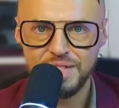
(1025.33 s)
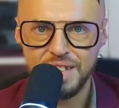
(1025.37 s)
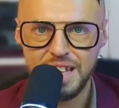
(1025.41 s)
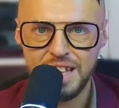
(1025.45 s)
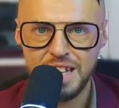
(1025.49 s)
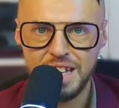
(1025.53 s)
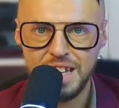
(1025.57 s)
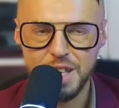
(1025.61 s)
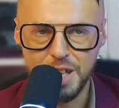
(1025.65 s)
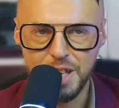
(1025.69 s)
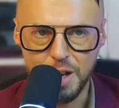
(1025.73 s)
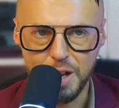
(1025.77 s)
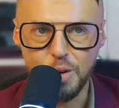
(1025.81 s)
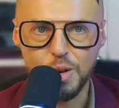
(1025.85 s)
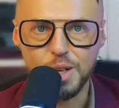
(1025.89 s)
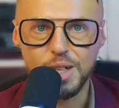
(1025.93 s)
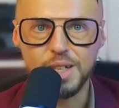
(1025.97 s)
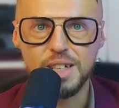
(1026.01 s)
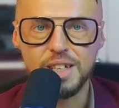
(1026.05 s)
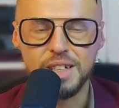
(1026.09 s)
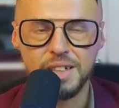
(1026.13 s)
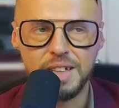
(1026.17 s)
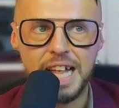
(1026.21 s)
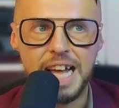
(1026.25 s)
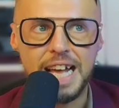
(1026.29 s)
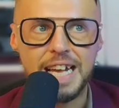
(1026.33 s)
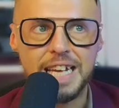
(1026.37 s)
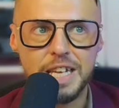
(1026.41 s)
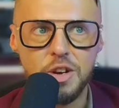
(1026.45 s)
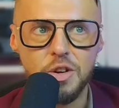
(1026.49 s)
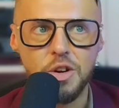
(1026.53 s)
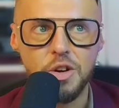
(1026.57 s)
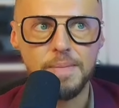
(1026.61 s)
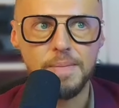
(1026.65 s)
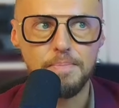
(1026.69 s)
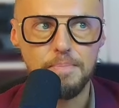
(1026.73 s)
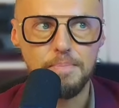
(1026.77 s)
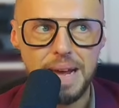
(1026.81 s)
You're like, you
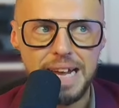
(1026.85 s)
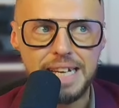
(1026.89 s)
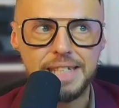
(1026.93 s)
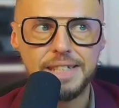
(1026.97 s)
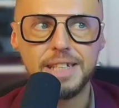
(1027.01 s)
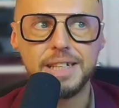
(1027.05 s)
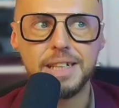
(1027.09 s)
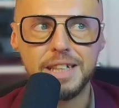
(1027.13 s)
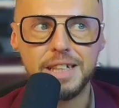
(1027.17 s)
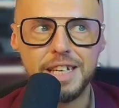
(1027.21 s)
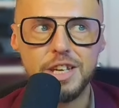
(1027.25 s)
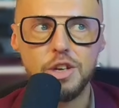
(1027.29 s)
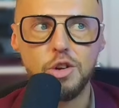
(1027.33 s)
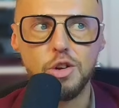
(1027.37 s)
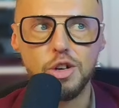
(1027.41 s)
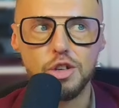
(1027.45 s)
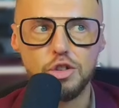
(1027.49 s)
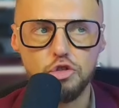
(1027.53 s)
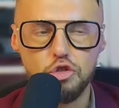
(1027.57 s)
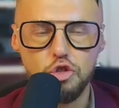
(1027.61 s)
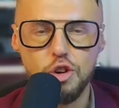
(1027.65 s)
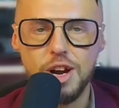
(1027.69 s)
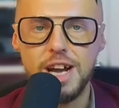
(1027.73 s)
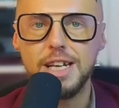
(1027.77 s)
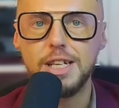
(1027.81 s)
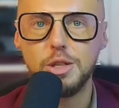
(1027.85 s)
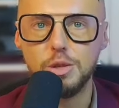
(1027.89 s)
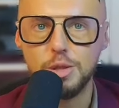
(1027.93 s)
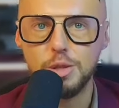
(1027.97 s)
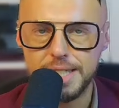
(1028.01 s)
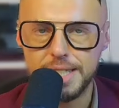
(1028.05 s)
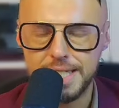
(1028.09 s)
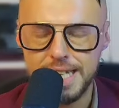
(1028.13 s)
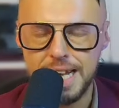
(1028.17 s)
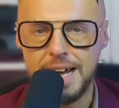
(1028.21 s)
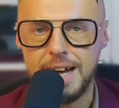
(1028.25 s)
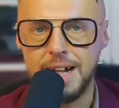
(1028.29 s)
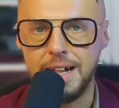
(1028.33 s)
are basically, you're trying to
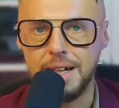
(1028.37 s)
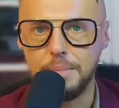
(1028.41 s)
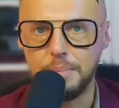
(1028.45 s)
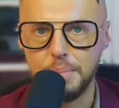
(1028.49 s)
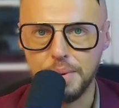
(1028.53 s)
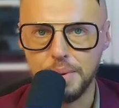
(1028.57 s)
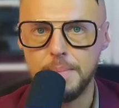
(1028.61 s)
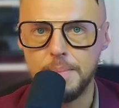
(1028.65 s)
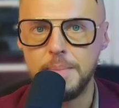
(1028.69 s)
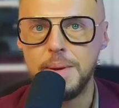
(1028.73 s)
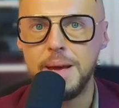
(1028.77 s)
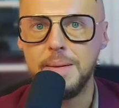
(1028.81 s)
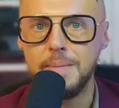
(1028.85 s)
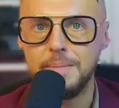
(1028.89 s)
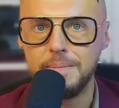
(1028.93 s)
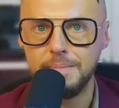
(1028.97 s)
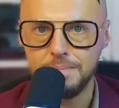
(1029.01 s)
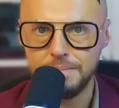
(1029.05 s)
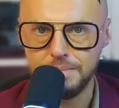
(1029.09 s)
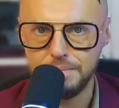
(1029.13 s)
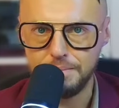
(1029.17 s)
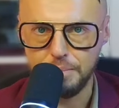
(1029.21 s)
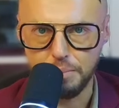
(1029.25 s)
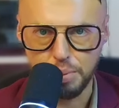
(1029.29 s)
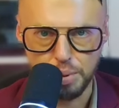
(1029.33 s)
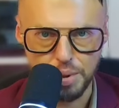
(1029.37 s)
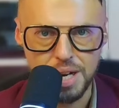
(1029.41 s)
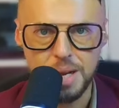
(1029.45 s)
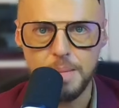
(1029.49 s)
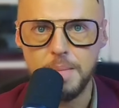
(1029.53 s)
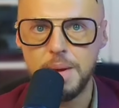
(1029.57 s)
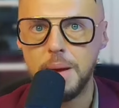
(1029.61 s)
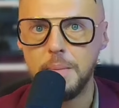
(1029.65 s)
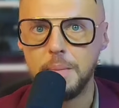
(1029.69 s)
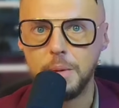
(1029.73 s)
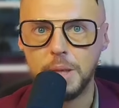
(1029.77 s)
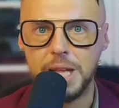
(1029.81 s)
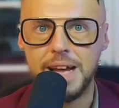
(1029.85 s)
sell premium,
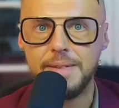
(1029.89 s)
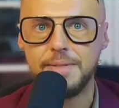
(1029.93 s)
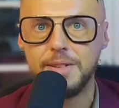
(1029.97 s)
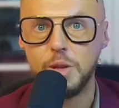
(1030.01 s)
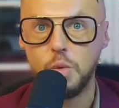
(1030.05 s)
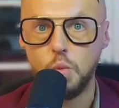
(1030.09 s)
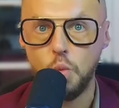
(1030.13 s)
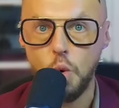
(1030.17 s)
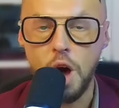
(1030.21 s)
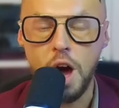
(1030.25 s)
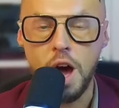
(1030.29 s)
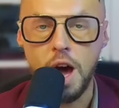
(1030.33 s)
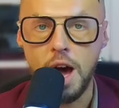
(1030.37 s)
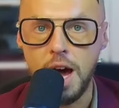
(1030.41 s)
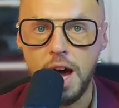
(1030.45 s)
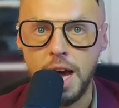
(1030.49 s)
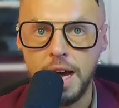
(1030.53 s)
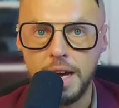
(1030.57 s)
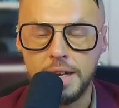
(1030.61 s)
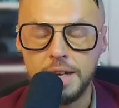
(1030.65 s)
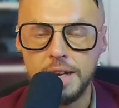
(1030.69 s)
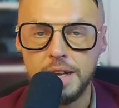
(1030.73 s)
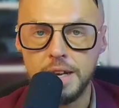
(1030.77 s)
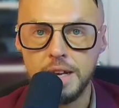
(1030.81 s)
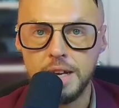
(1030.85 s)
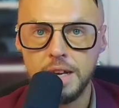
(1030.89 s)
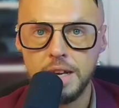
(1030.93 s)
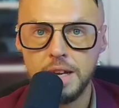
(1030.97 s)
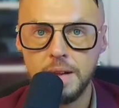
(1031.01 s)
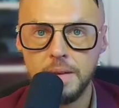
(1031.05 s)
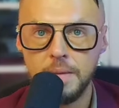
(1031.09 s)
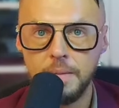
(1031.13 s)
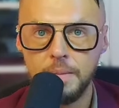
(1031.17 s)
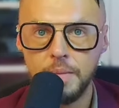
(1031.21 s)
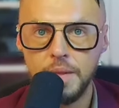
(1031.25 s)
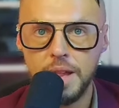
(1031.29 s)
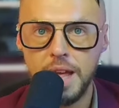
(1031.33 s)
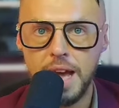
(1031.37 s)
premium level wine
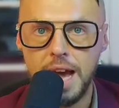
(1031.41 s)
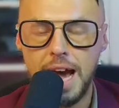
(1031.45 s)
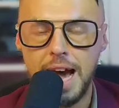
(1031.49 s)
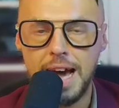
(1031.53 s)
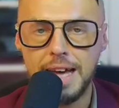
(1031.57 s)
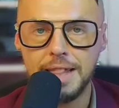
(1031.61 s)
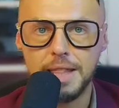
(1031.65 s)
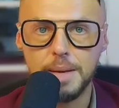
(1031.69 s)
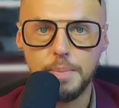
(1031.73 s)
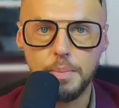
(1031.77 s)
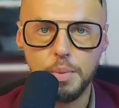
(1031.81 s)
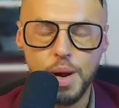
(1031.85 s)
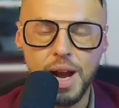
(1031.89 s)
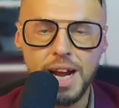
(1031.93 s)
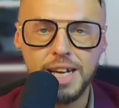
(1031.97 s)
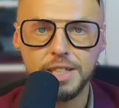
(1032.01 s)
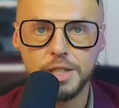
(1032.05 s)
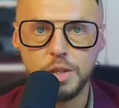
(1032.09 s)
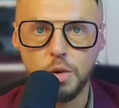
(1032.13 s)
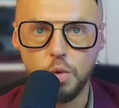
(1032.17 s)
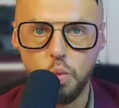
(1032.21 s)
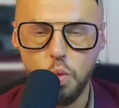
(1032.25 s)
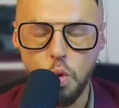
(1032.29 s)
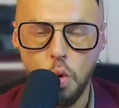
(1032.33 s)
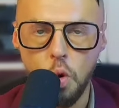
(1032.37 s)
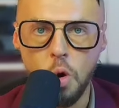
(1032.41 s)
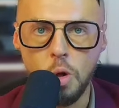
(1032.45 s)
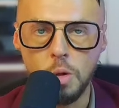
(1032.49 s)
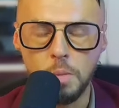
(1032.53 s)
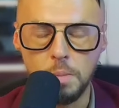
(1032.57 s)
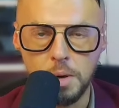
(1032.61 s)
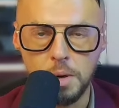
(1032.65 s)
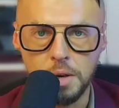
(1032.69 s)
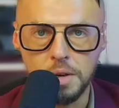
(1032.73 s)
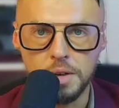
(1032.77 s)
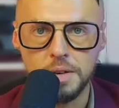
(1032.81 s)
at the price of Walmart.